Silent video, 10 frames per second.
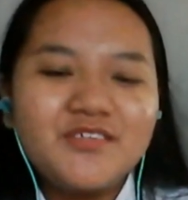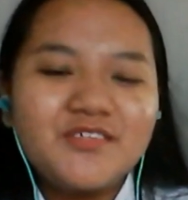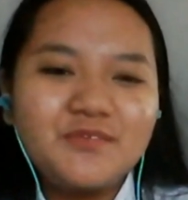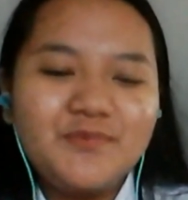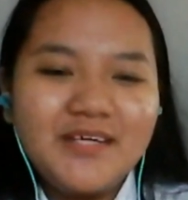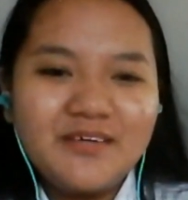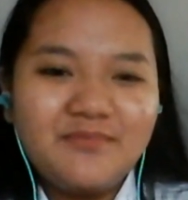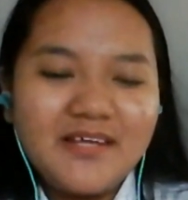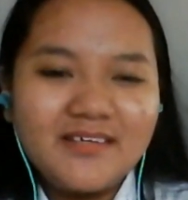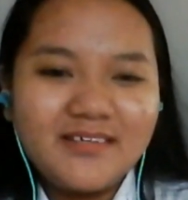to be a
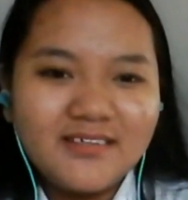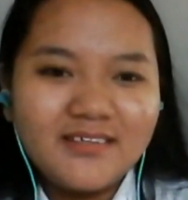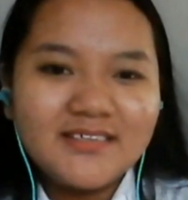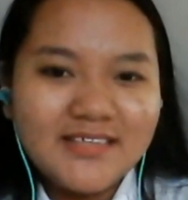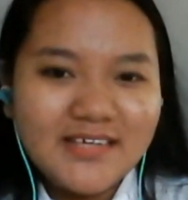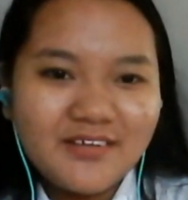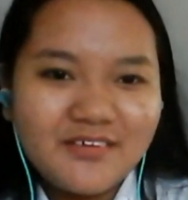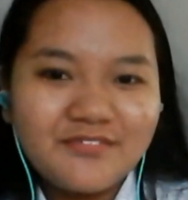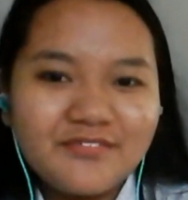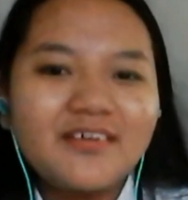better self.